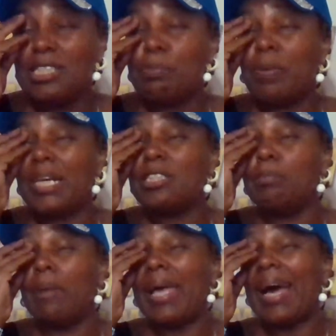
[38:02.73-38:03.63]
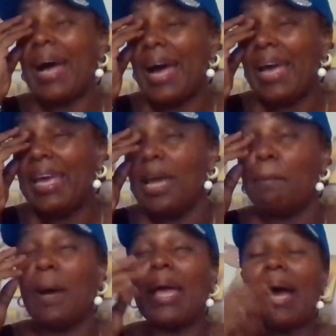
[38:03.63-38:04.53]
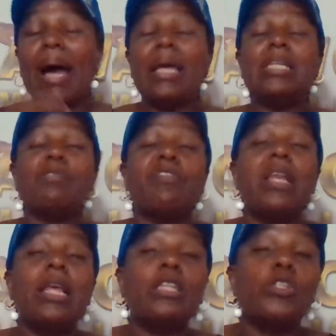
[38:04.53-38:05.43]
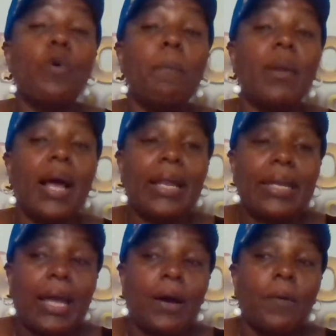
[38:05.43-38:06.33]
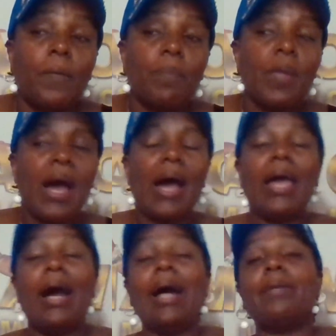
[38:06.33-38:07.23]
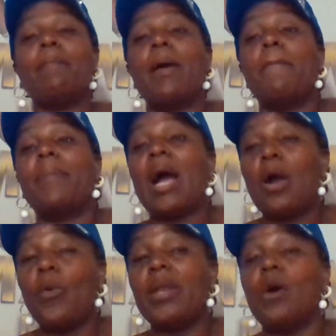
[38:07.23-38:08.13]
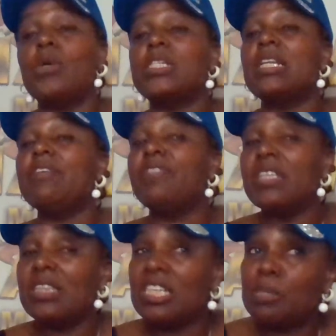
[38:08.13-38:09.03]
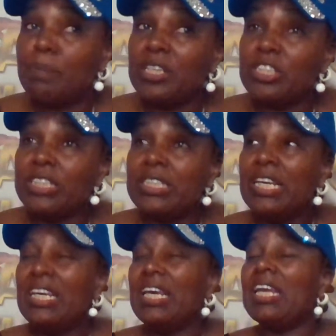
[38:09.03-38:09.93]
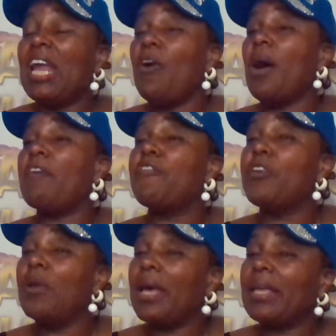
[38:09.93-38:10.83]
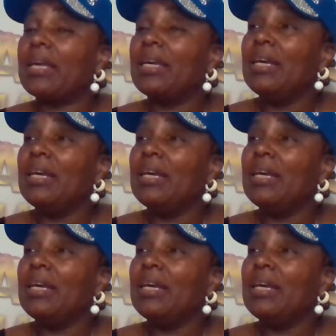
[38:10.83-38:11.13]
splashed my eye and my eye is feeling so blurry now. I hurt my back when I was lifting this patient, and now I feel like